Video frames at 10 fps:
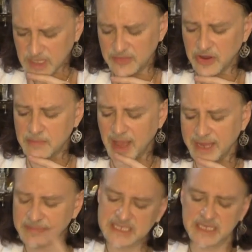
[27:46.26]
There
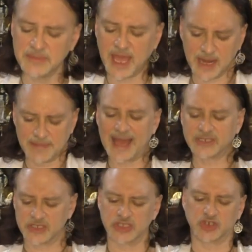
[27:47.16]
might be some getting back
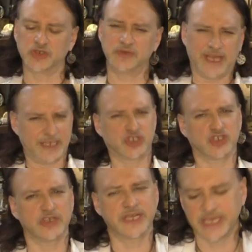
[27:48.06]
to the true
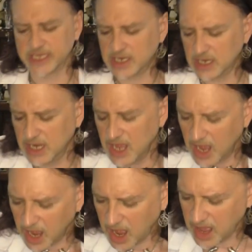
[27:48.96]
nature here,
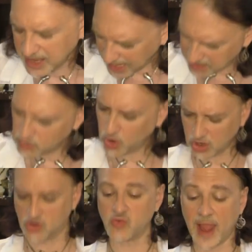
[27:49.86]
getting more
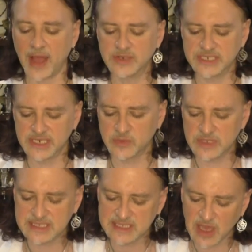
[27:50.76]
grounded in
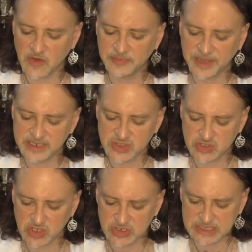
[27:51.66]
oneself, but
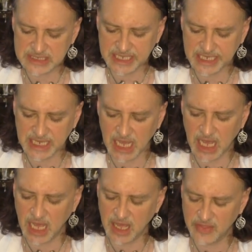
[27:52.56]
certainly
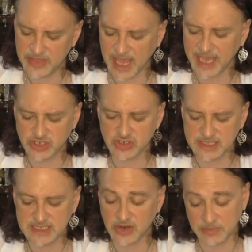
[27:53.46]
the angel
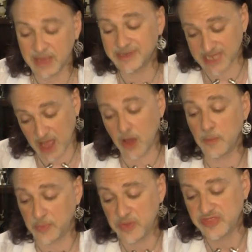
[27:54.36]
is there maybe to
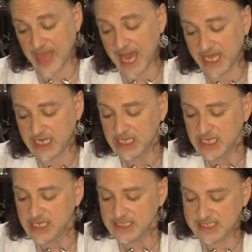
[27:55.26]
help with that,
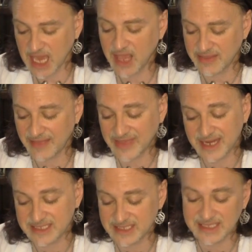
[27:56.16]
saying that
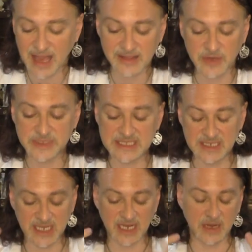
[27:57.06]
that is exactly what's
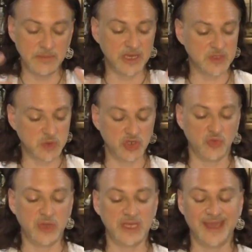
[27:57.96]
needed, because when
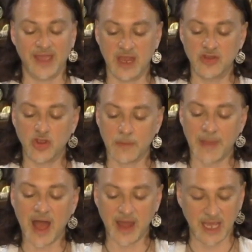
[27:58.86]
you're really in your
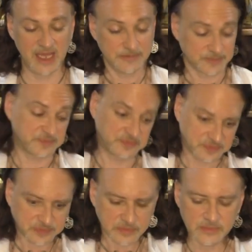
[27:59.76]
body,
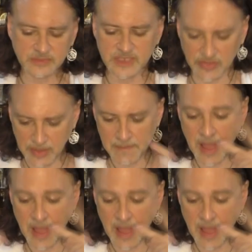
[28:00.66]
the